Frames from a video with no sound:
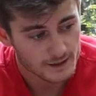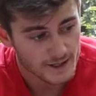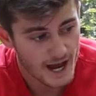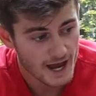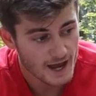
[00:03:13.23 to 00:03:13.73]

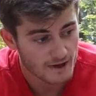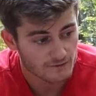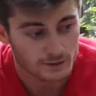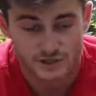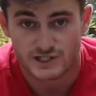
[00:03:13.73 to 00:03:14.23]
not have
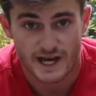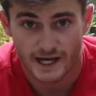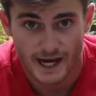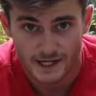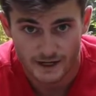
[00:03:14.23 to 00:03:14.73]
them
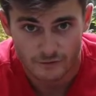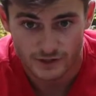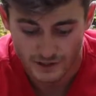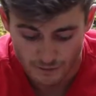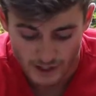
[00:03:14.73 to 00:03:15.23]
snag onto
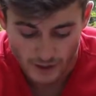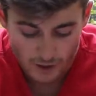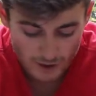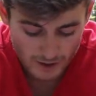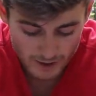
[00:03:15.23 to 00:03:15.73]
everything in my
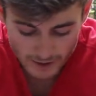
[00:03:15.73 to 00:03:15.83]
car.